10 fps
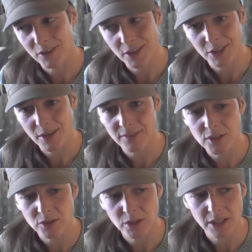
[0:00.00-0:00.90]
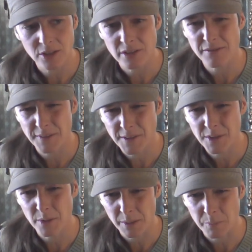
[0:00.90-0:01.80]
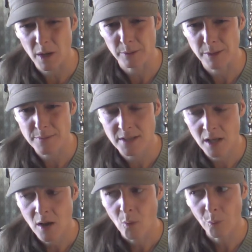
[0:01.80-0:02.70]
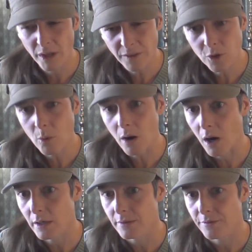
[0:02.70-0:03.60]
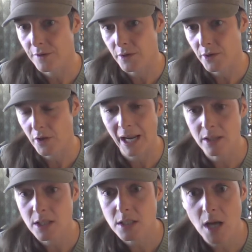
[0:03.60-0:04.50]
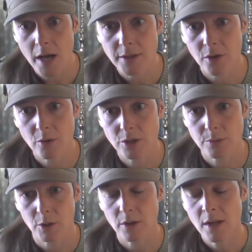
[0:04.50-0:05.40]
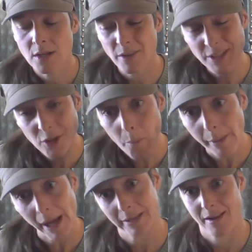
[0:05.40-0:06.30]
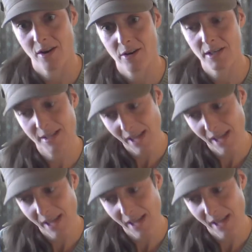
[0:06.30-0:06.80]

look, you have to look at your inferiority problems. What if you are inferior and it's not negotiable? So let's go back there because